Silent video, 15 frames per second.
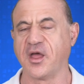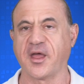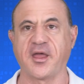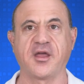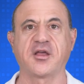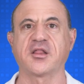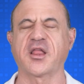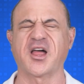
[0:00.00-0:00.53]
A
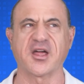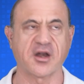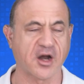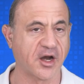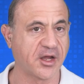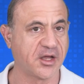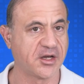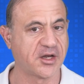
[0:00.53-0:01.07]
cloud
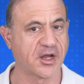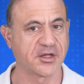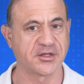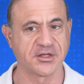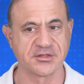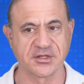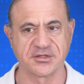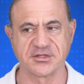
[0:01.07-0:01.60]
architect
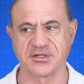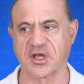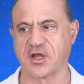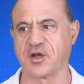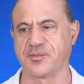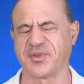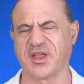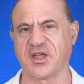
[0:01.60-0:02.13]
is a design
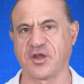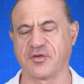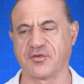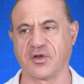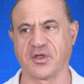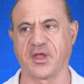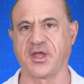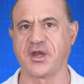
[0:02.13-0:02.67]
and planning
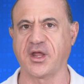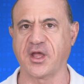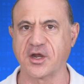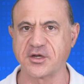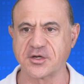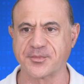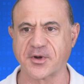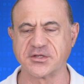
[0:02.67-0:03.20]
role. An
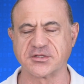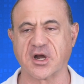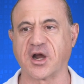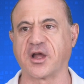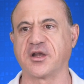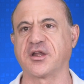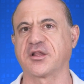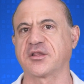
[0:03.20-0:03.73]
enterprise
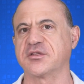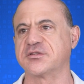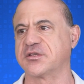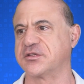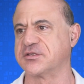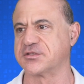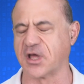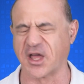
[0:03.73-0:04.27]
architect is a
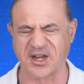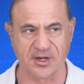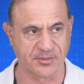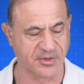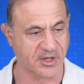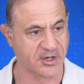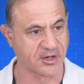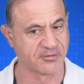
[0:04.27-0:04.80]
design and
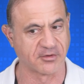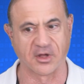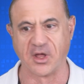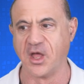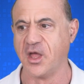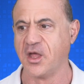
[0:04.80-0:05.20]
planning role.